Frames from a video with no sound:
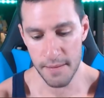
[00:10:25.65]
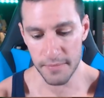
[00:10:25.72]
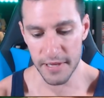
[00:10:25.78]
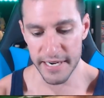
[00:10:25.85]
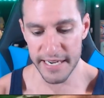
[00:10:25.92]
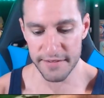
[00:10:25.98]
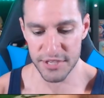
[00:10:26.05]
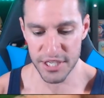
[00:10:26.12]

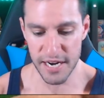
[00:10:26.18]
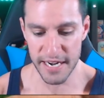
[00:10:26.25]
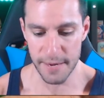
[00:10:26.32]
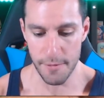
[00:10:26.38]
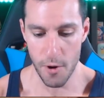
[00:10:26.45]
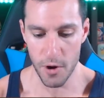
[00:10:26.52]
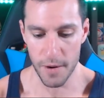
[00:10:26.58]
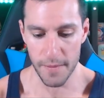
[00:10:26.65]
Plenty of shiny
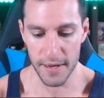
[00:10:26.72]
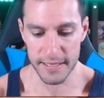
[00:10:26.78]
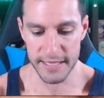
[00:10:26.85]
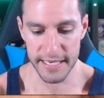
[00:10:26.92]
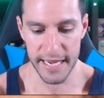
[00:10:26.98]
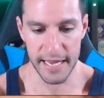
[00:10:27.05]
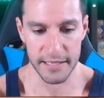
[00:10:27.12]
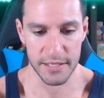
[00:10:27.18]
Pokemon
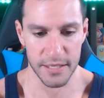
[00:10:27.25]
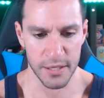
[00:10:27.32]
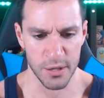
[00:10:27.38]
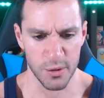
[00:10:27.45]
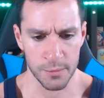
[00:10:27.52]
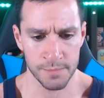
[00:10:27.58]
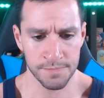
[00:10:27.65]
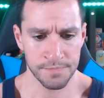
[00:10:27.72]
to get too.